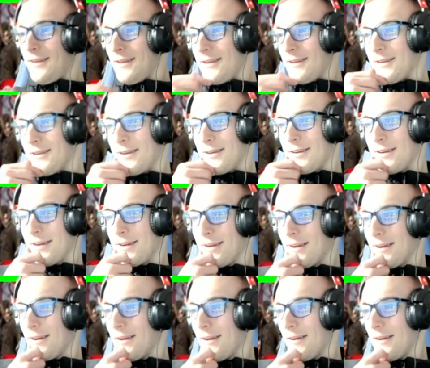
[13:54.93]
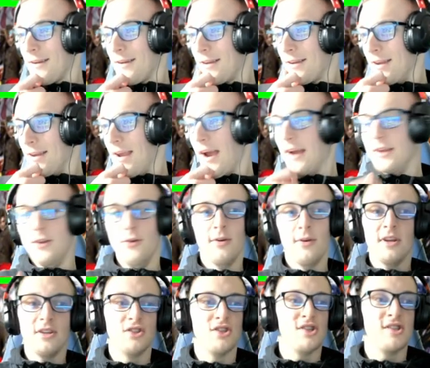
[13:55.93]
just. Yeah, you
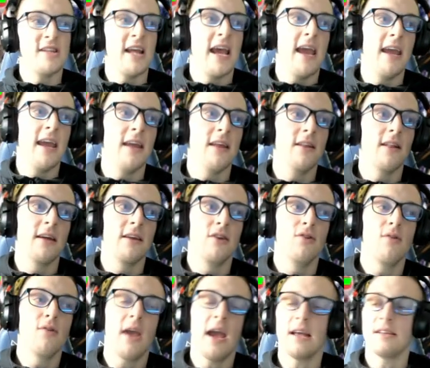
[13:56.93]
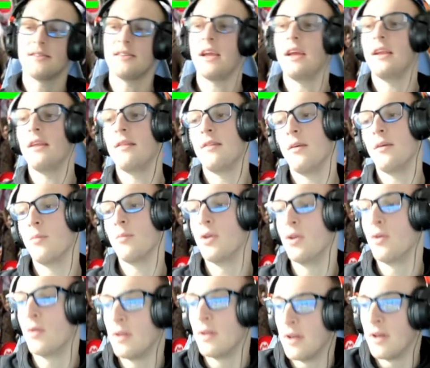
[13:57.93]
could just stay. Like, you can't say anything, but
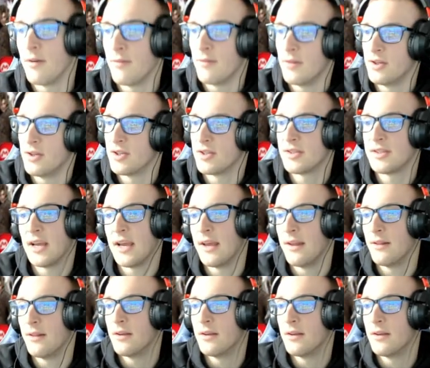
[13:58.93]
you could definitely just stay and